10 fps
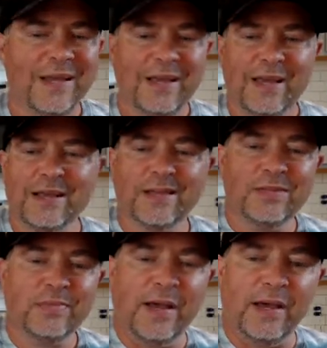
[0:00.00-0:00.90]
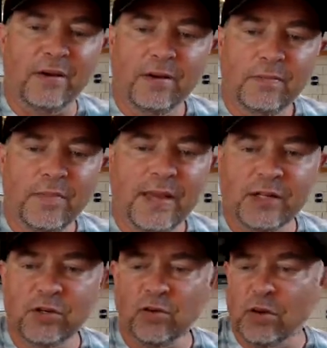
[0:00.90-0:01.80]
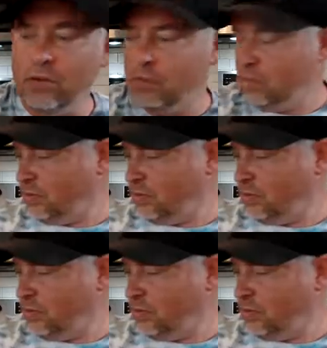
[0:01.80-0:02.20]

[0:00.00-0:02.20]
It doesn't matter. Make it your own.